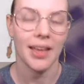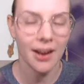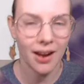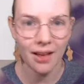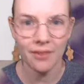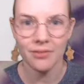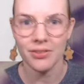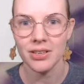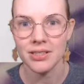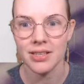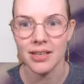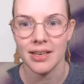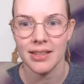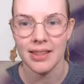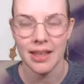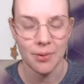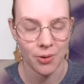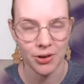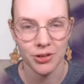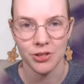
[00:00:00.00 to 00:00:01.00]
obviously
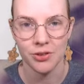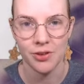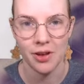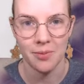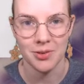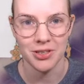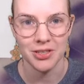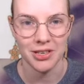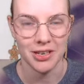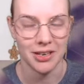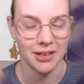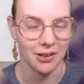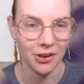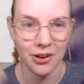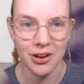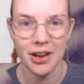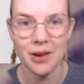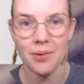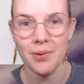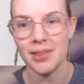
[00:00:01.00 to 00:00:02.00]
they weren't doing machine
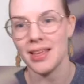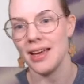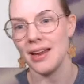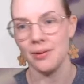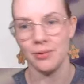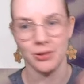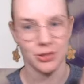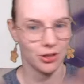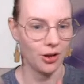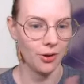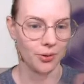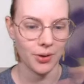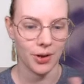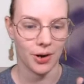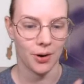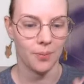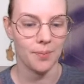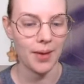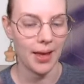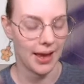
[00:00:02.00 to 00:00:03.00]
learning with it. It was all,
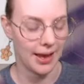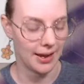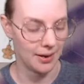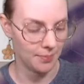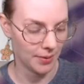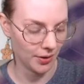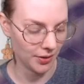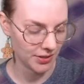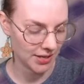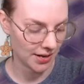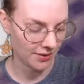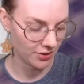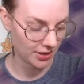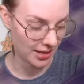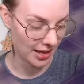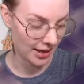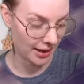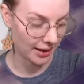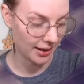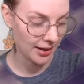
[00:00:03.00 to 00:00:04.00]
hand built
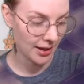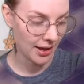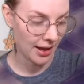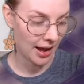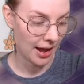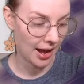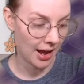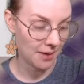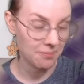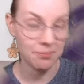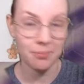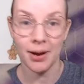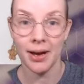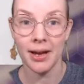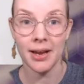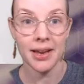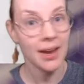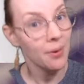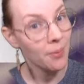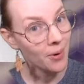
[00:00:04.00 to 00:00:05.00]
everything,
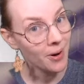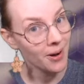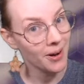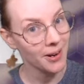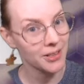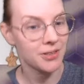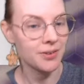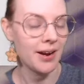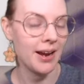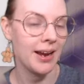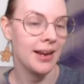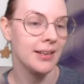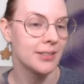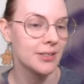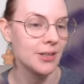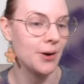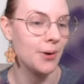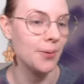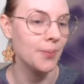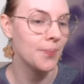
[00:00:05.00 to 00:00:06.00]
but it worked, right?
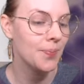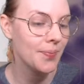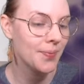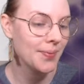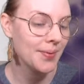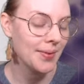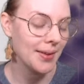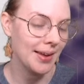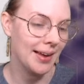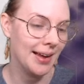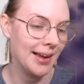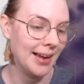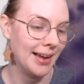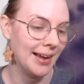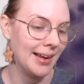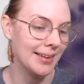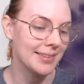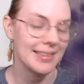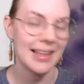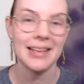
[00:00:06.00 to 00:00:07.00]
So
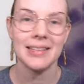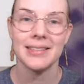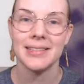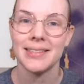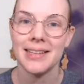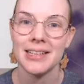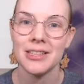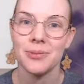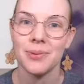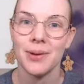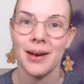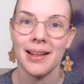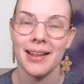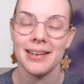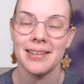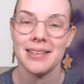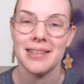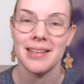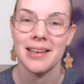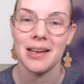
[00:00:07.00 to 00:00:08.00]
that's what I
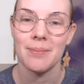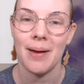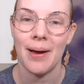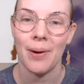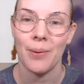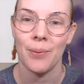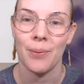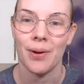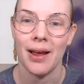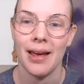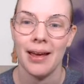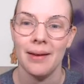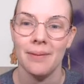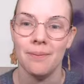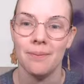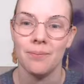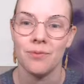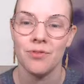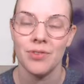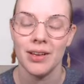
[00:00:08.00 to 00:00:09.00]
like to think about when
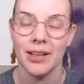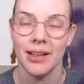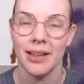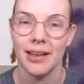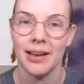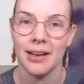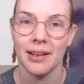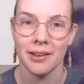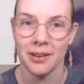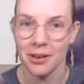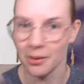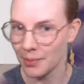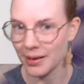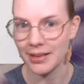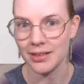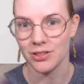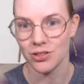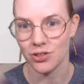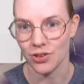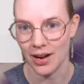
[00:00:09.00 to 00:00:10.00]
I'm feeling a little bit
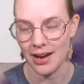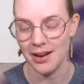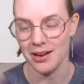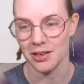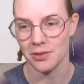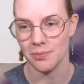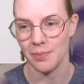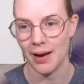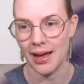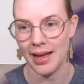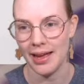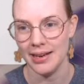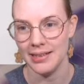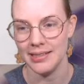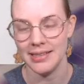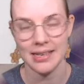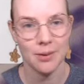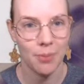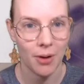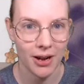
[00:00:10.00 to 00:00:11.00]
constrained by
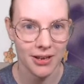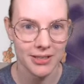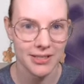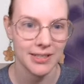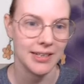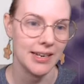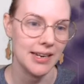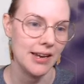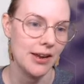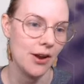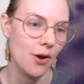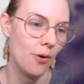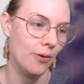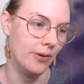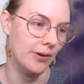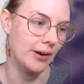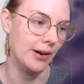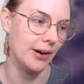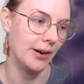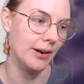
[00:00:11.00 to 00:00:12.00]
data paucity
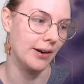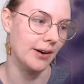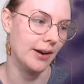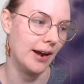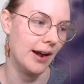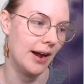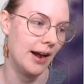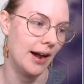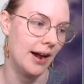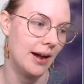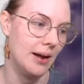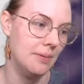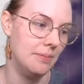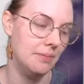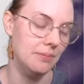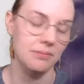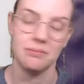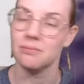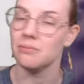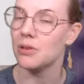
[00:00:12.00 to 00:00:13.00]
or
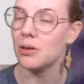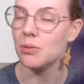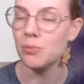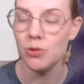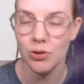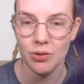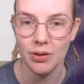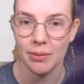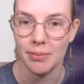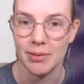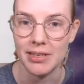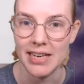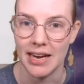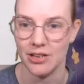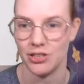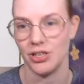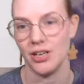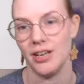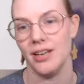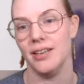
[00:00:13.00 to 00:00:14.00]
compute
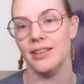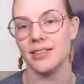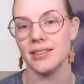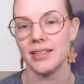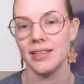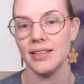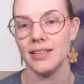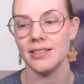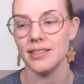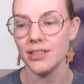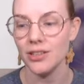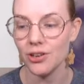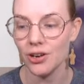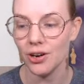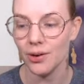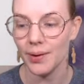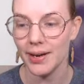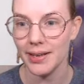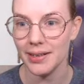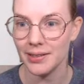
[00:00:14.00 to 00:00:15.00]
limitations, is that, you
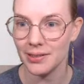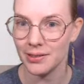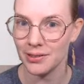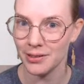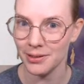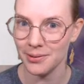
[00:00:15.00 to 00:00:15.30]
know what, you